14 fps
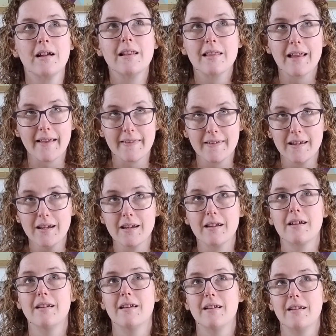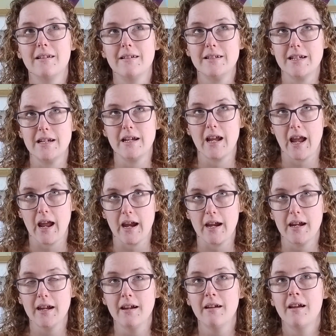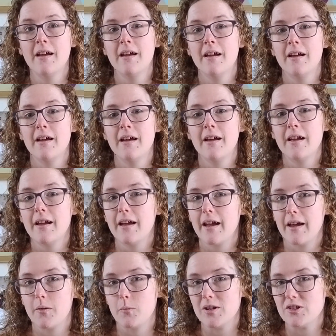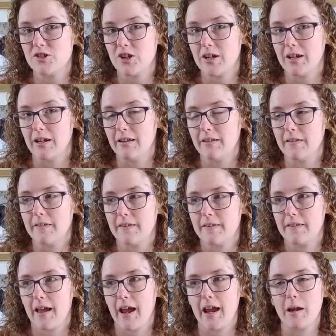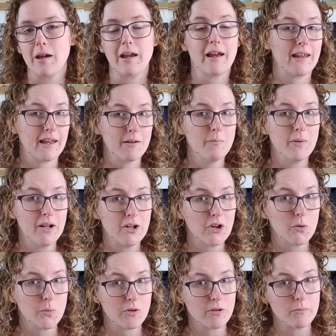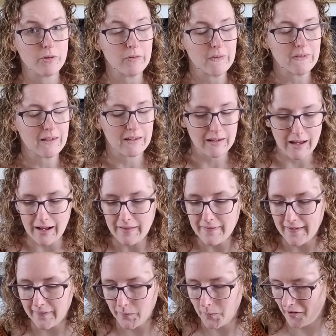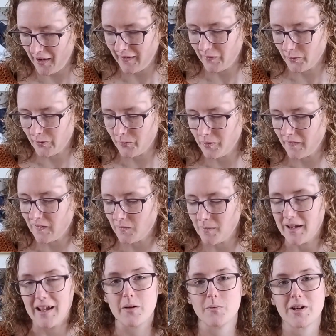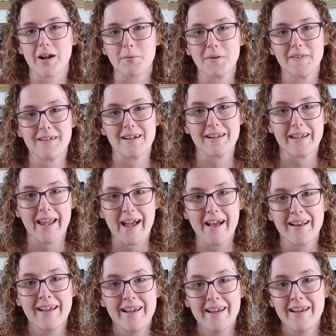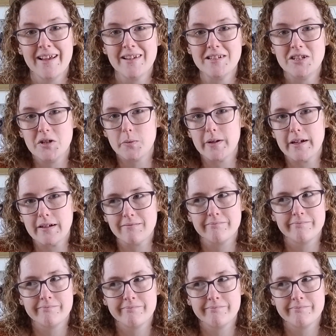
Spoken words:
classic DK, which is again, Bendigo Wool & Mills yarn. That's where I sourced most of my yarn when I was starting out doing,